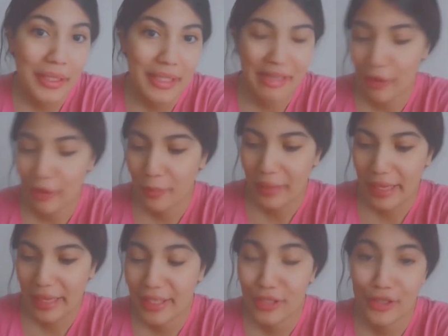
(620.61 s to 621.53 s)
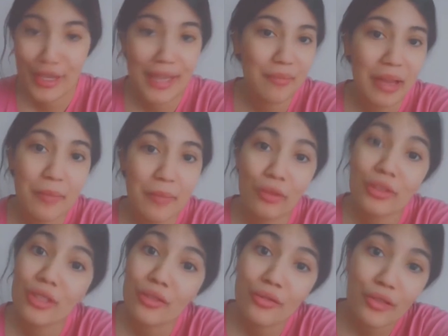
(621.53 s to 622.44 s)
I hope I shared my point
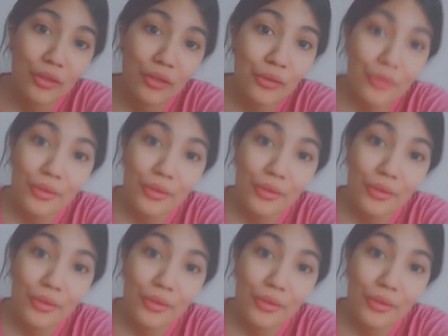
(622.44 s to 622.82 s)
of view.